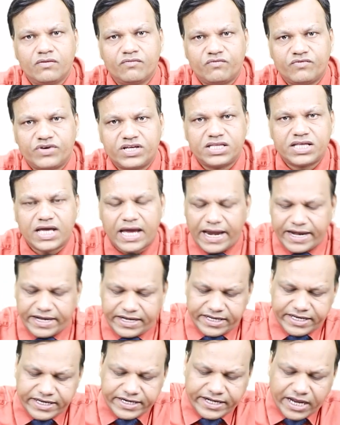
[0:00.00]
with
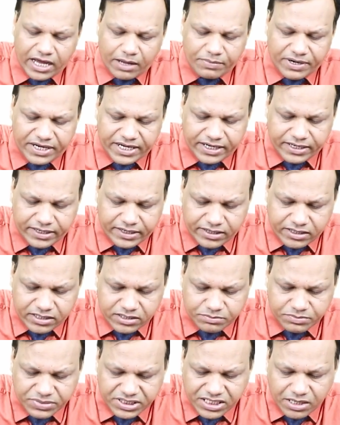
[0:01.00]
anti-diabetic
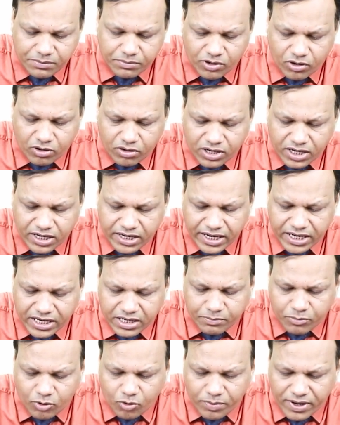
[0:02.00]
drug. Beta blocker like
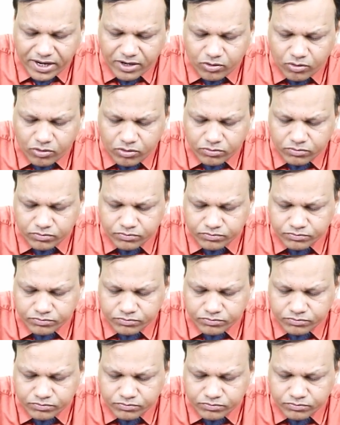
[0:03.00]
propranolol.